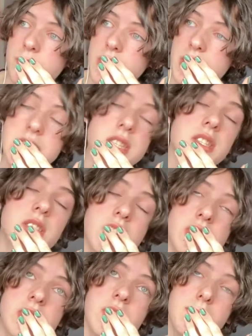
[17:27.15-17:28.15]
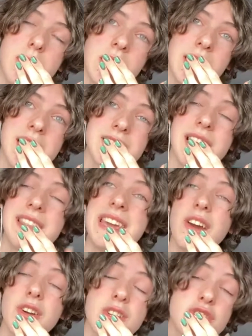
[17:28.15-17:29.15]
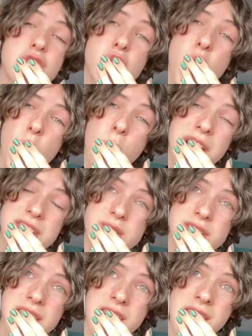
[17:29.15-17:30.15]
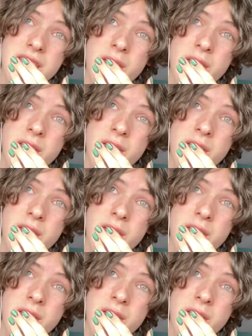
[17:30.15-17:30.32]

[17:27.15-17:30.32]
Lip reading: it's such a good podcast and they are so entertaining.